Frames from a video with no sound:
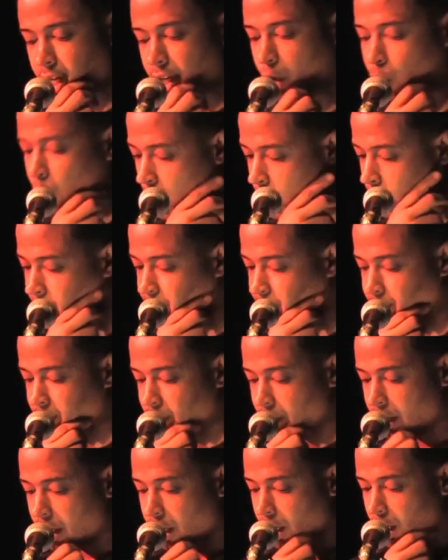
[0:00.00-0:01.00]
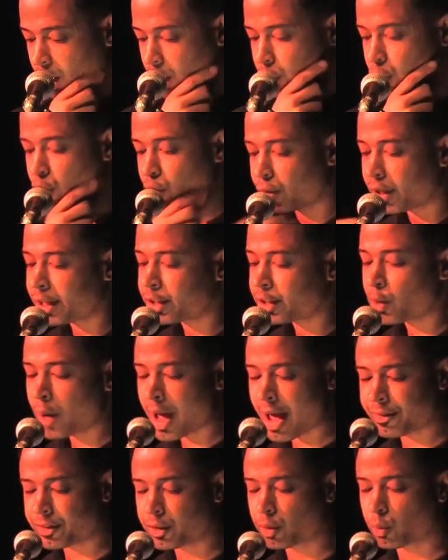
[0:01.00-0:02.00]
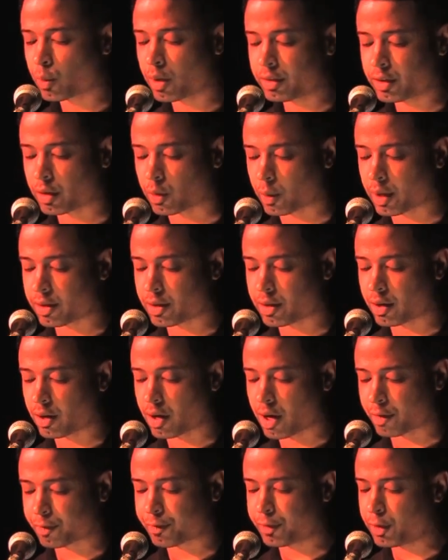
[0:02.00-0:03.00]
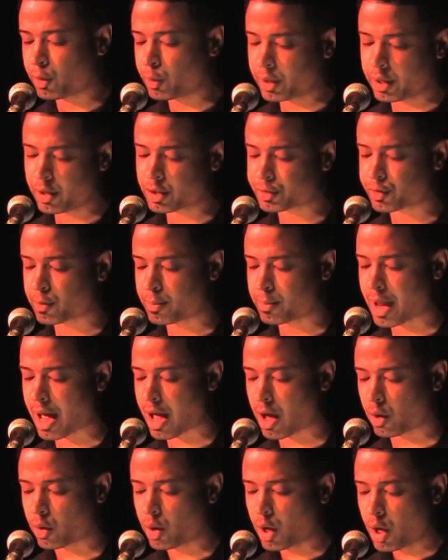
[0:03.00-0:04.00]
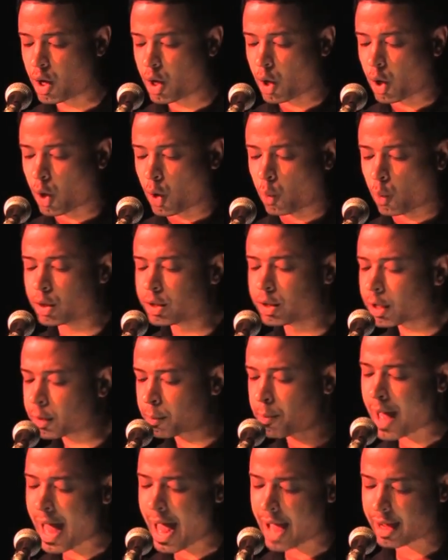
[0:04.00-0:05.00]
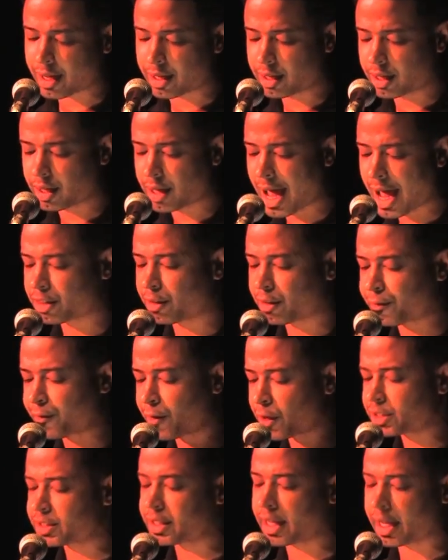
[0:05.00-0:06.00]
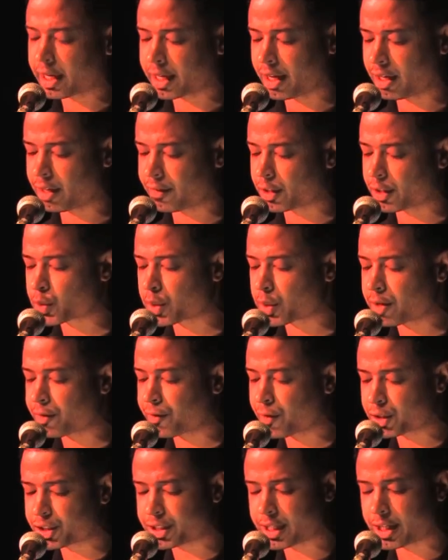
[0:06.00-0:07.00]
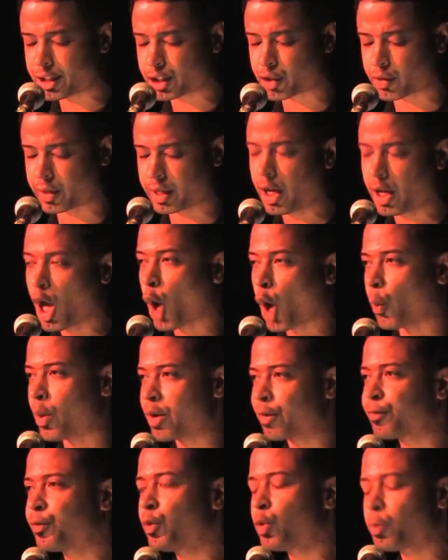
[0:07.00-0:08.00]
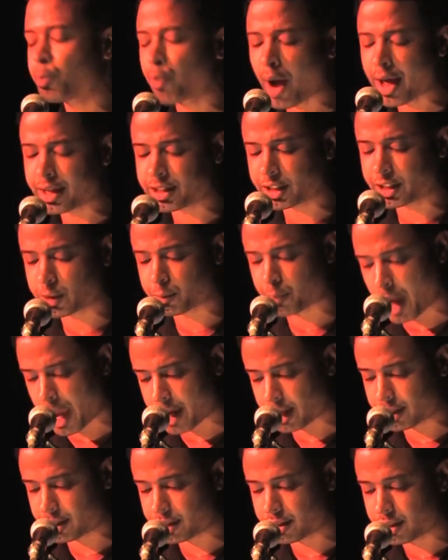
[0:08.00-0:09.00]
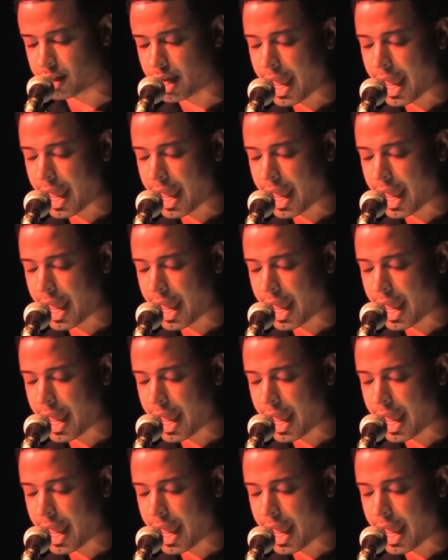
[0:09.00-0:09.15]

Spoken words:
Quote, "You really do have to wonder whether a few years from now, we'll look back at the first decade of the 21st century when food prices spiked,